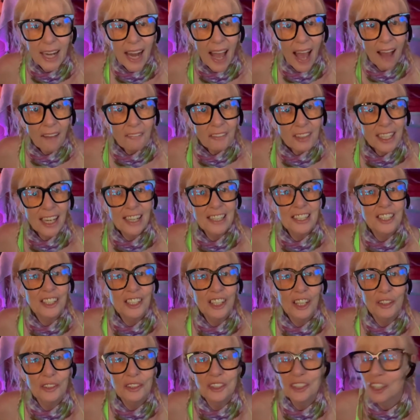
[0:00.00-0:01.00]
haven't I
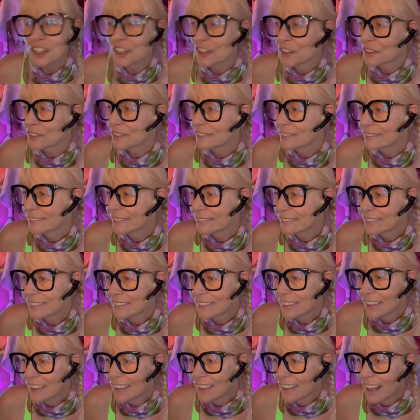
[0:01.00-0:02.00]
showed you?
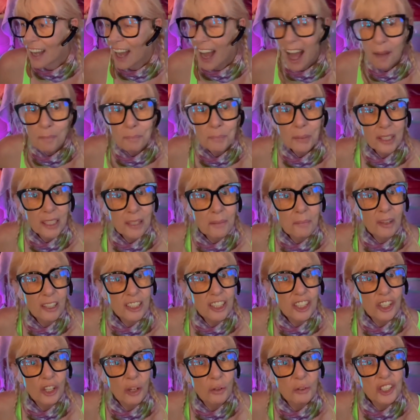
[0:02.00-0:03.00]
I pretty
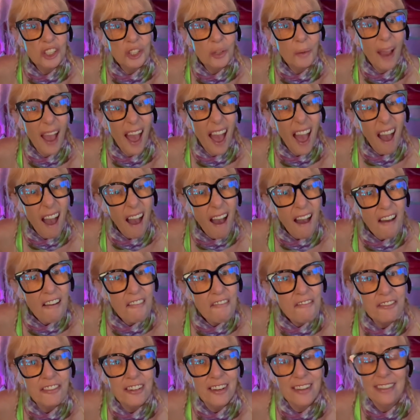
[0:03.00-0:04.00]
much showed you
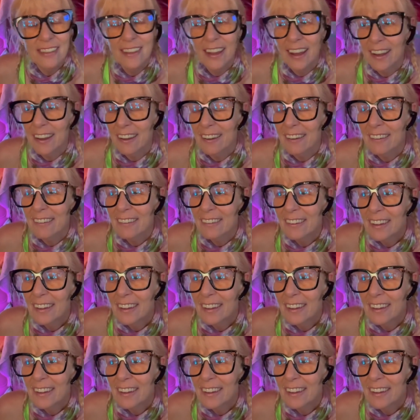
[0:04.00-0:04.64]
everything.